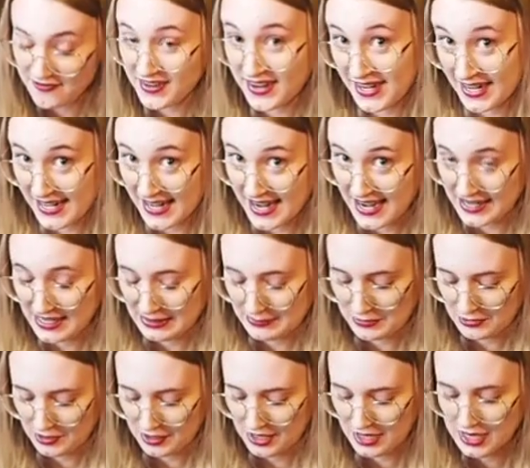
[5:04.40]
fit it
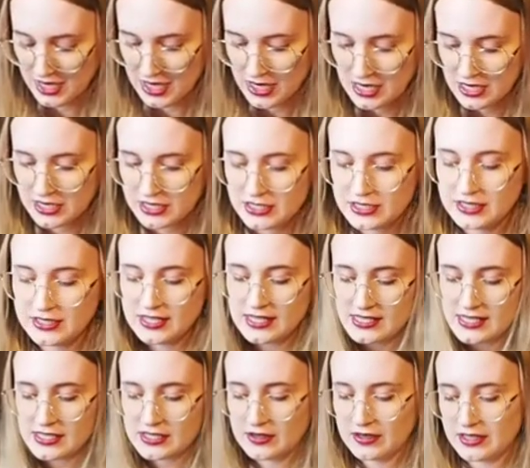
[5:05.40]
anymore. So this
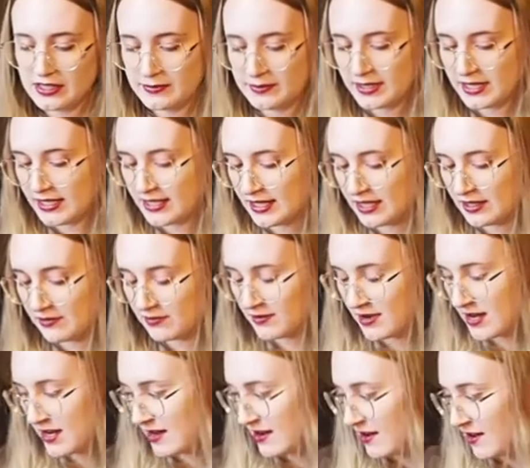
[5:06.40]
is going to be a get
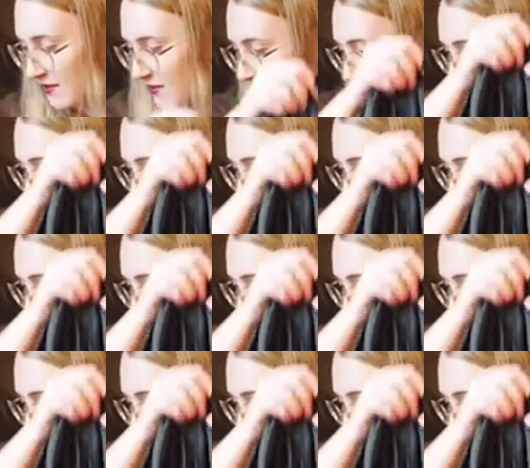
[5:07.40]
rid of.